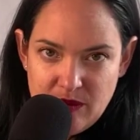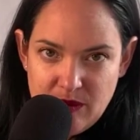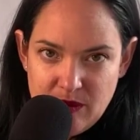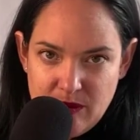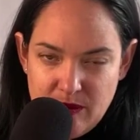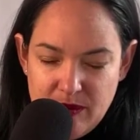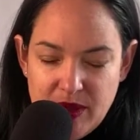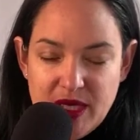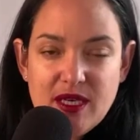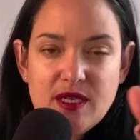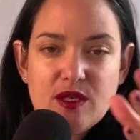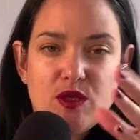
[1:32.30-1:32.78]

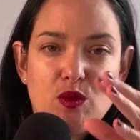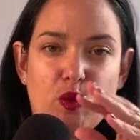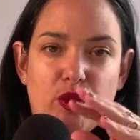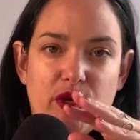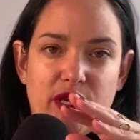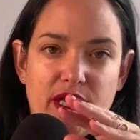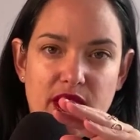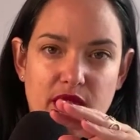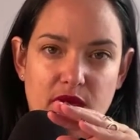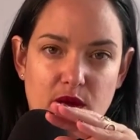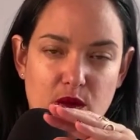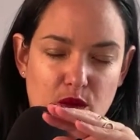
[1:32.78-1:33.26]
because
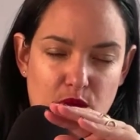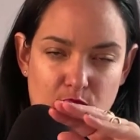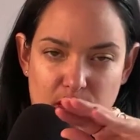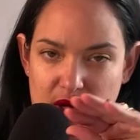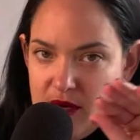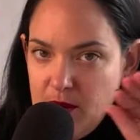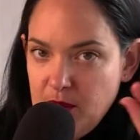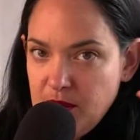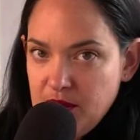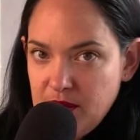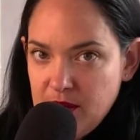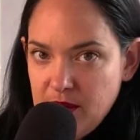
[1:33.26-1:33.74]
we run
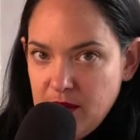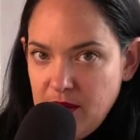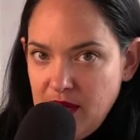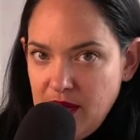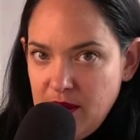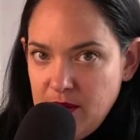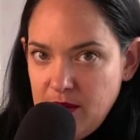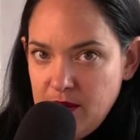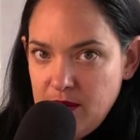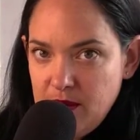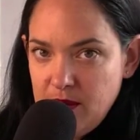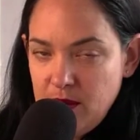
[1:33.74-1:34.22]
a
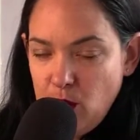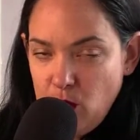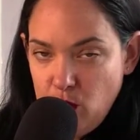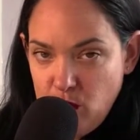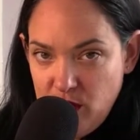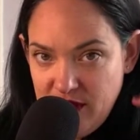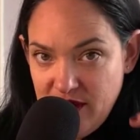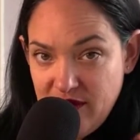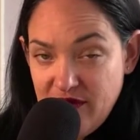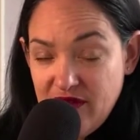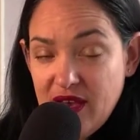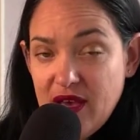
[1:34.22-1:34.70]
program,
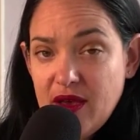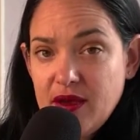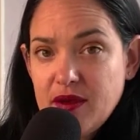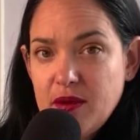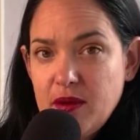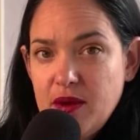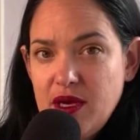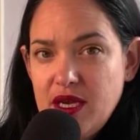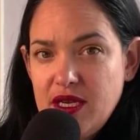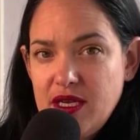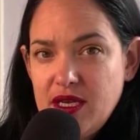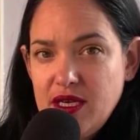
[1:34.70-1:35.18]
we
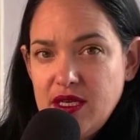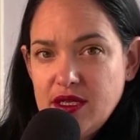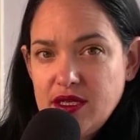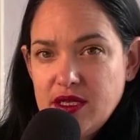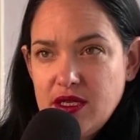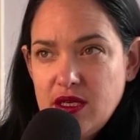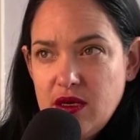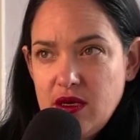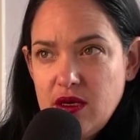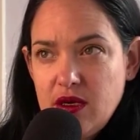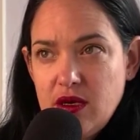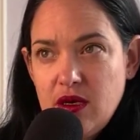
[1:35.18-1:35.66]
evaluate it,
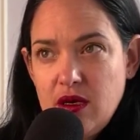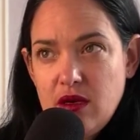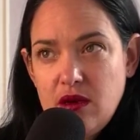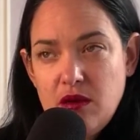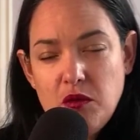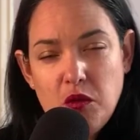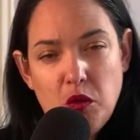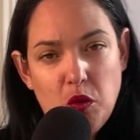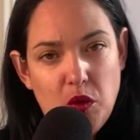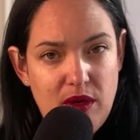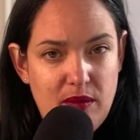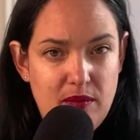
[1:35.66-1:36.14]

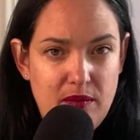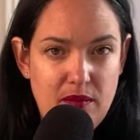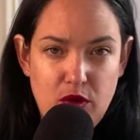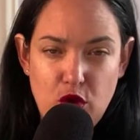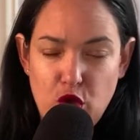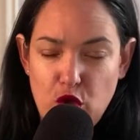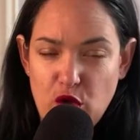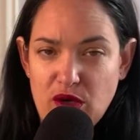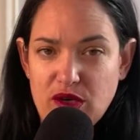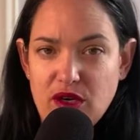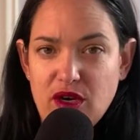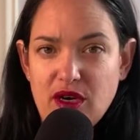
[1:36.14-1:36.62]
we
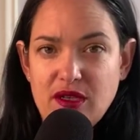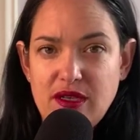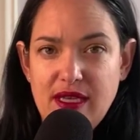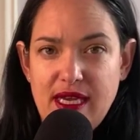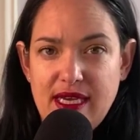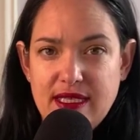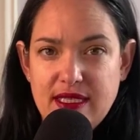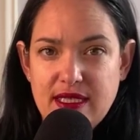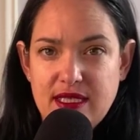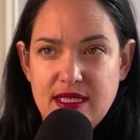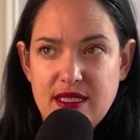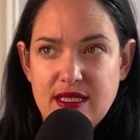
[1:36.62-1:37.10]
learn our
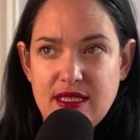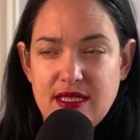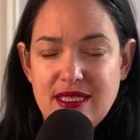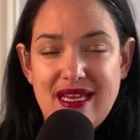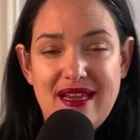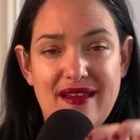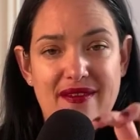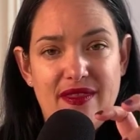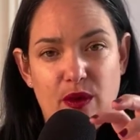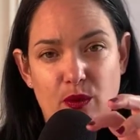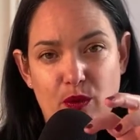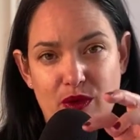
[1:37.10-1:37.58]
lessons,
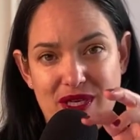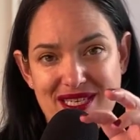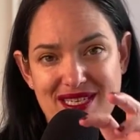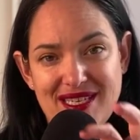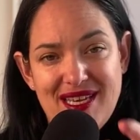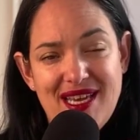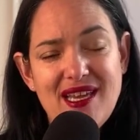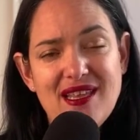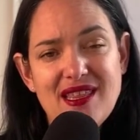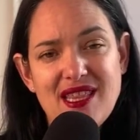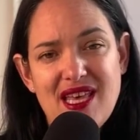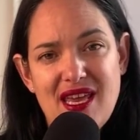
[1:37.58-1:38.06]
and then we
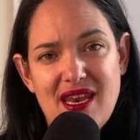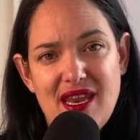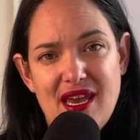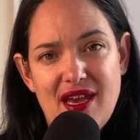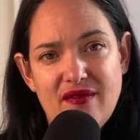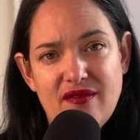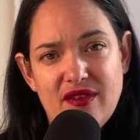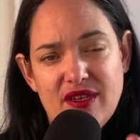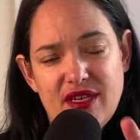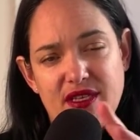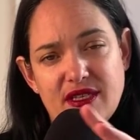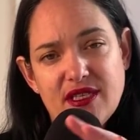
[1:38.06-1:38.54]
take that
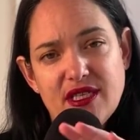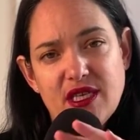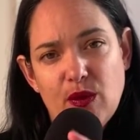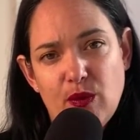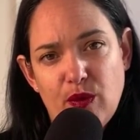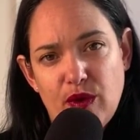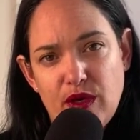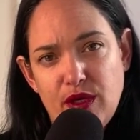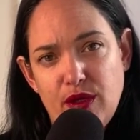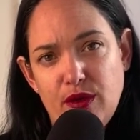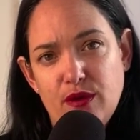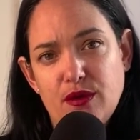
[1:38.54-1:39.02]
evidence and
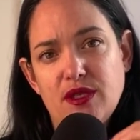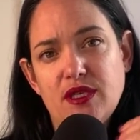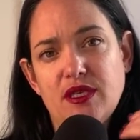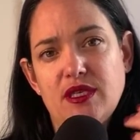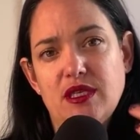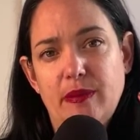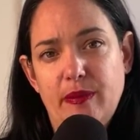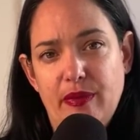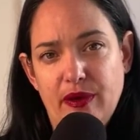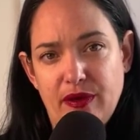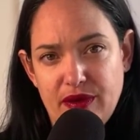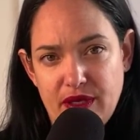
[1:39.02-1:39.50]
we use it
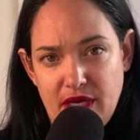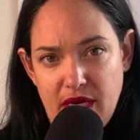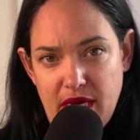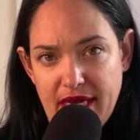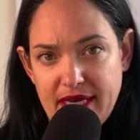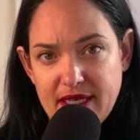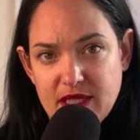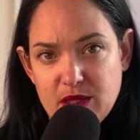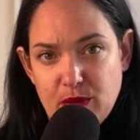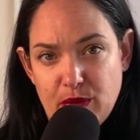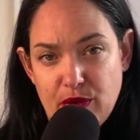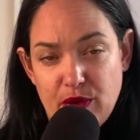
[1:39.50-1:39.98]
to build the
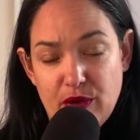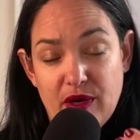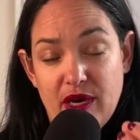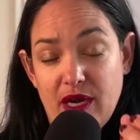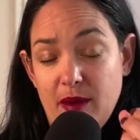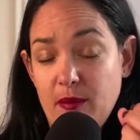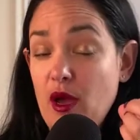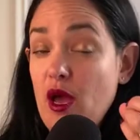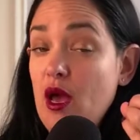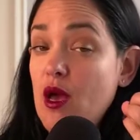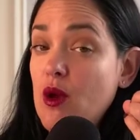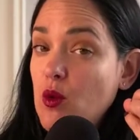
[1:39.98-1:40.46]
next
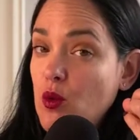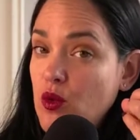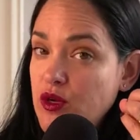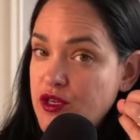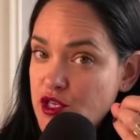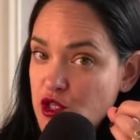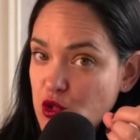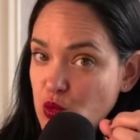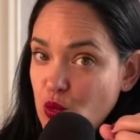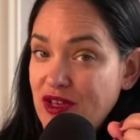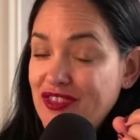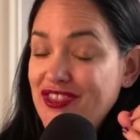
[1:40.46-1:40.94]
program, which
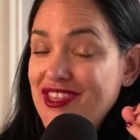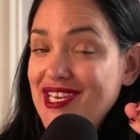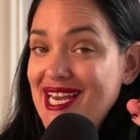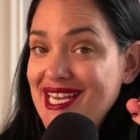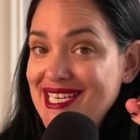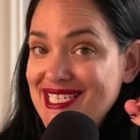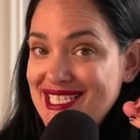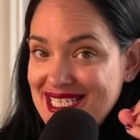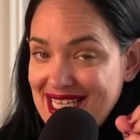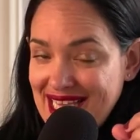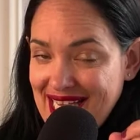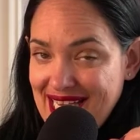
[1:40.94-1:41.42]
is what the
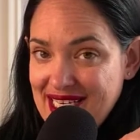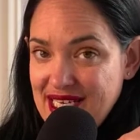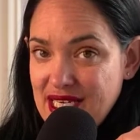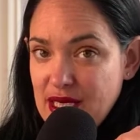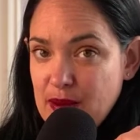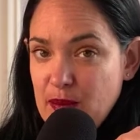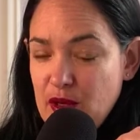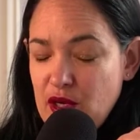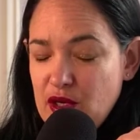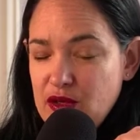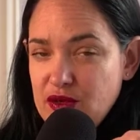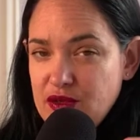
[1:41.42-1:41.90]

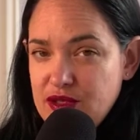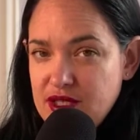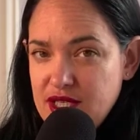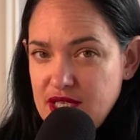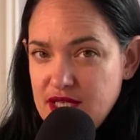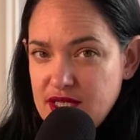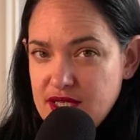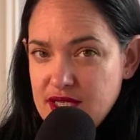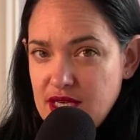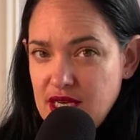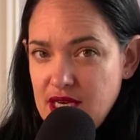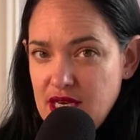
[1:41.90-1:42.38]
Icelandic model
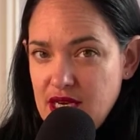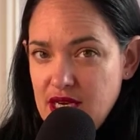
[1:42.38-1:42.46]
did,